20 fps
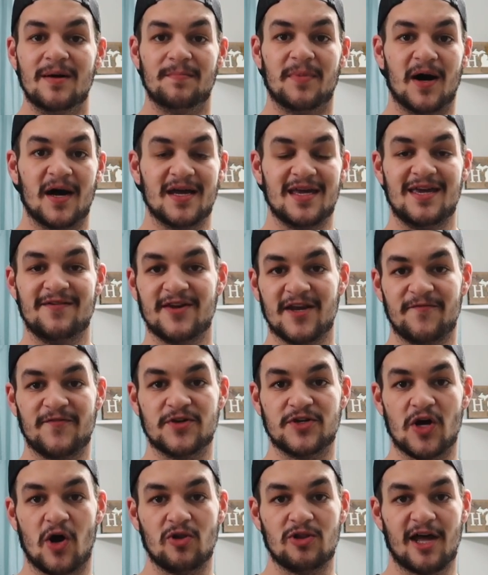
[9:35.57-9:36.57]
But even if
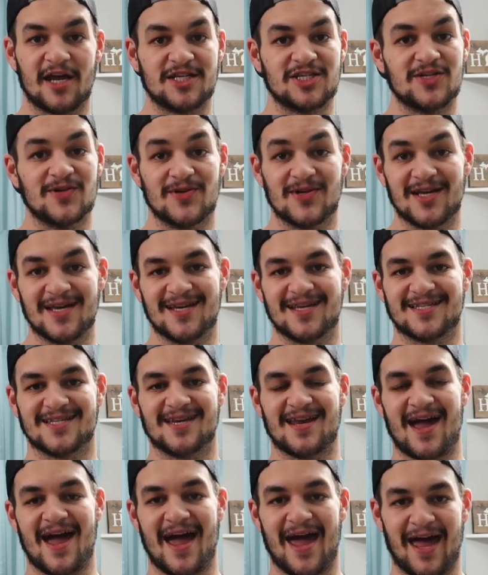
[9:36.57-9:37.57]
you don't like tuna, it is
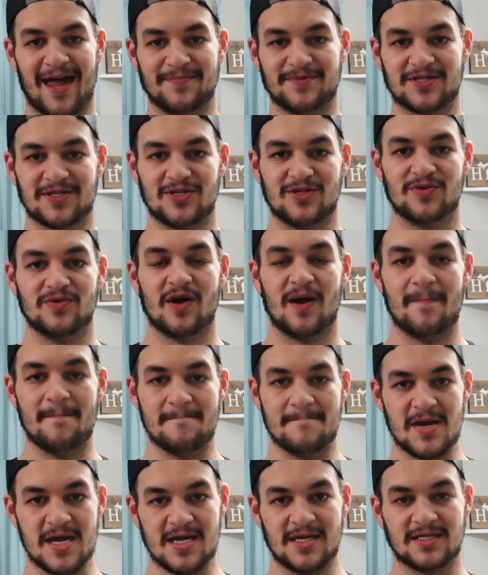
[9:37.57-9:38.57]
an absolute
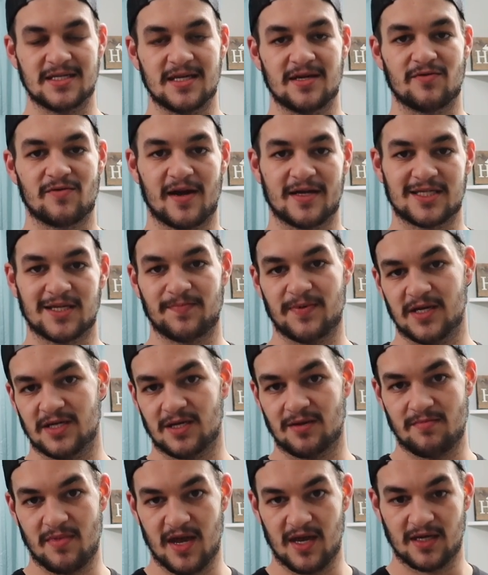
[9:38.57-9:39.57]
amazing recipe
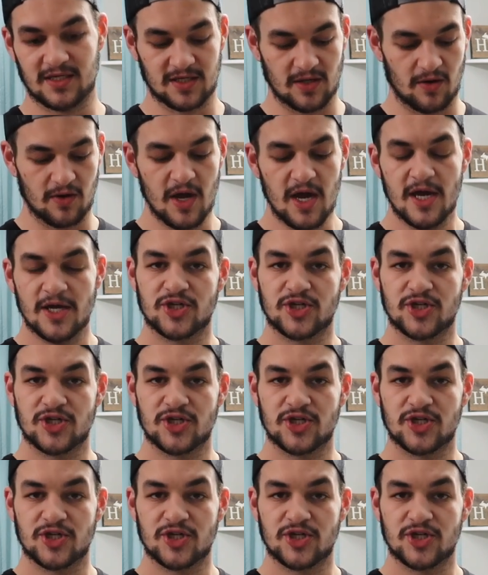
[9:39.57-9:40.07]
to make. So